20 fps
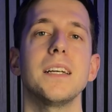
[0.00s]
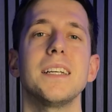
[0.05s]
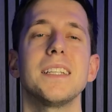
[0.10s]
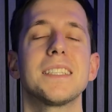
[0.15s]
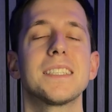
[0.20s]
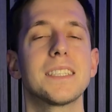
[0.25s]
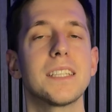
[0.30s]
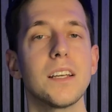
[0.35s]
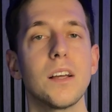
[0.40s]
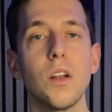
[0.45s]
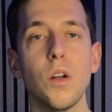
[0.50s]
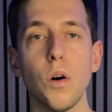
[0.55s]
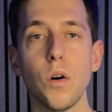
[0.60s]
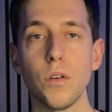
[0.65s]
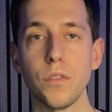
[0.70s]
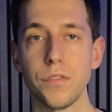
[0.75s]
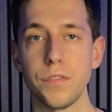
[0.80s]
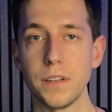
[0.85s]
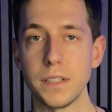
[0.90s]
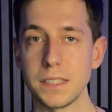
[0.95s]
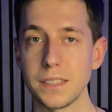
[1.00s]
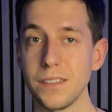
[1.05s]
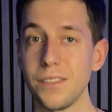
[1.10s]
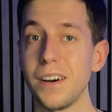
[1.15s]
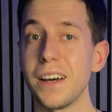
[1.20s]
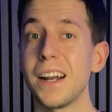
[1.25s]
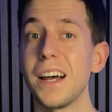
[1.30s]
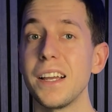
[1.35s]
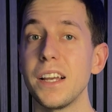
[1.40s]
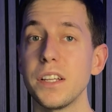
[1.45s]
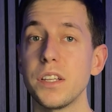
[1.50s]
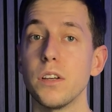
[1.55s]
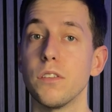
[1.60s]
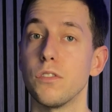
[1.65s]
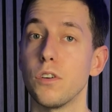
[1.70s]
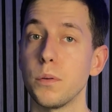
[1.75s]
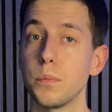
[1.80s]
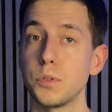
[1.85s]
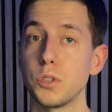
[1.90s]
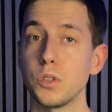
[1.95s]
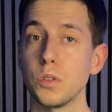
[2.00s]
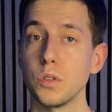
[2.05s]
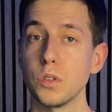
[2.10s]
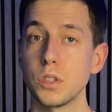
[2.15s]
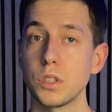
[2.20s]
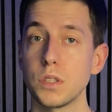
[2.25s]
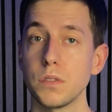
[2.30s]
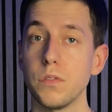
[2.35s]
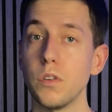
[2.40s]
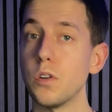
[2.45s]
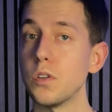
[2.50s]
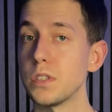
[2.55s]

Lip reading: it still offers a variety of options for